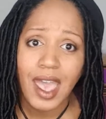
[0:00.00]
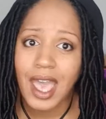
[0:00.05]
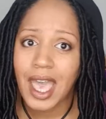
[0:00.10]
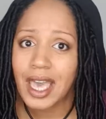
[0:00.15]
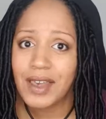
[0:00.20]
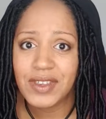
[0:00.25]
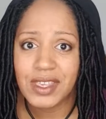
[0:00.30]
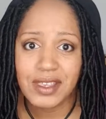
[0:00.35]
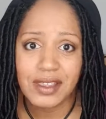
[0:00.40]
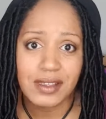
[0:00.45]

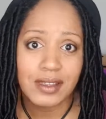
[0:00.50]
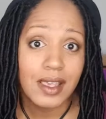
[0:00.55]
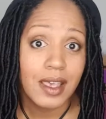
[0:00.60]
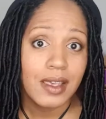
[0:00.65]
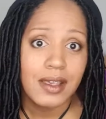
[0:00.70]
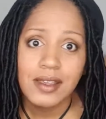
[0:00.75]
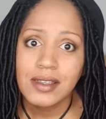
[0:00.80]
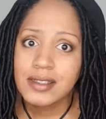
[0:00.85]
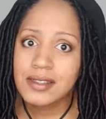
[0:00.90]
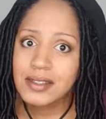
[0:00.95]

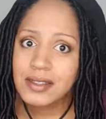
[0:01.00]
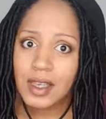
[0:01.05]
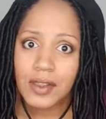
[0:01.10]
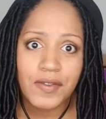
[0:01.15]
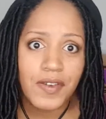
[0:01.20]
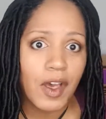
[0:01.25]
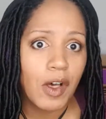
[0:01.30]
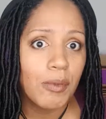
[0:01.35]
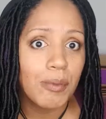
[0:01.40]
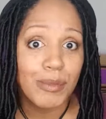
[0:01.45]
having
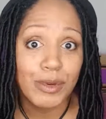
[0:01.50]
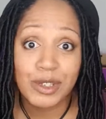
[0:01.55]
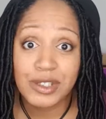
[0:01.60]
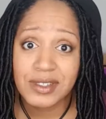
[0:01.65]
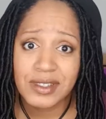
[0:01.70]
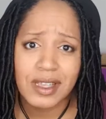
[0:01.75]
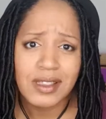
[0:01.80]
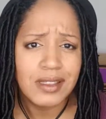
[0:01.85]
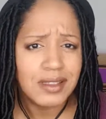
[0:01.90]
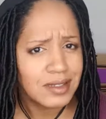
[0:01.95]
self-help
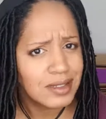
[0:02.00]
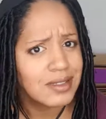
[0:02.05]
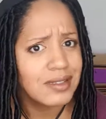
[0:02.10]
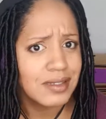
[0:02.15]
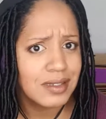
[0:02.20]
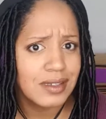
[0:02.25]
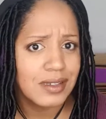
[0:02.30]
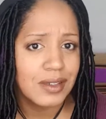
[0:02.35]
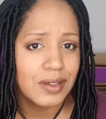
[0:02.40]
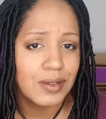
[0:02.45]
books that
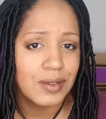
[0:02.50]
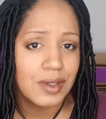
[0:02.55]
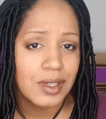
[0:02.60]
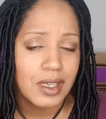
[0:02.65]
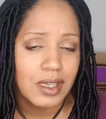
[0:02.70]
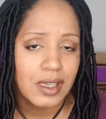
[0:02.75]
listen to you.